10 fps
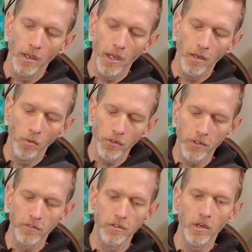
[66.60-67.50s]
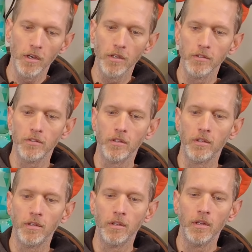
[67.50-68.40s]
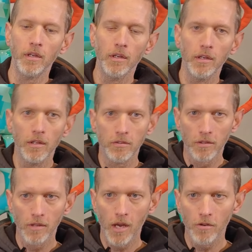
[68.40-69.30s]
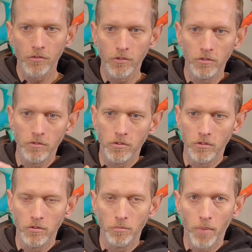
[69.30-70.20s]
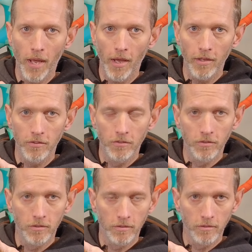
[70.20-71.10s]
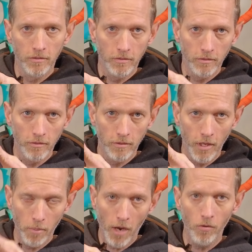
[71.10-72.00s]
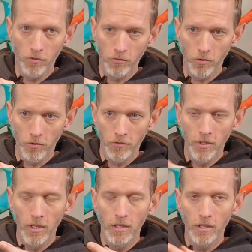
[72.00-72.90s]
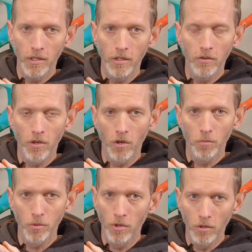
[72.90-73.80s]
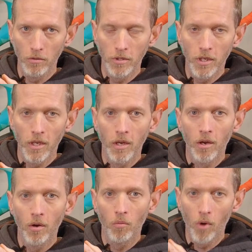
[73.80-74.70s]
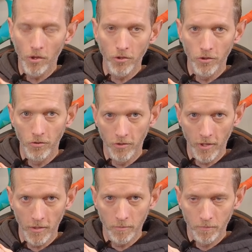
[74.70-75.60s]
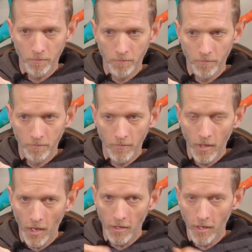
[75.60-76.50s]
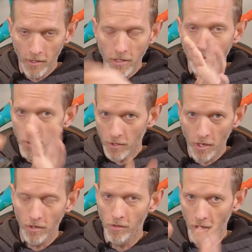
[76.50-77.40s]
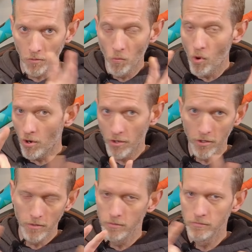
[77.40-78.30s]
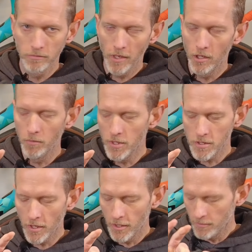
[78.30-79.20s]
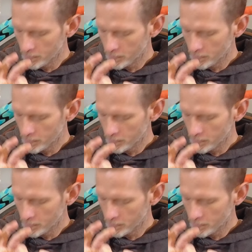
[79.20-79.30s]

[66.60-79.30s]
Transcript: And what this does is it allows you to pass a power source into the GoPro while you're using it and keep it kind of like water element tight.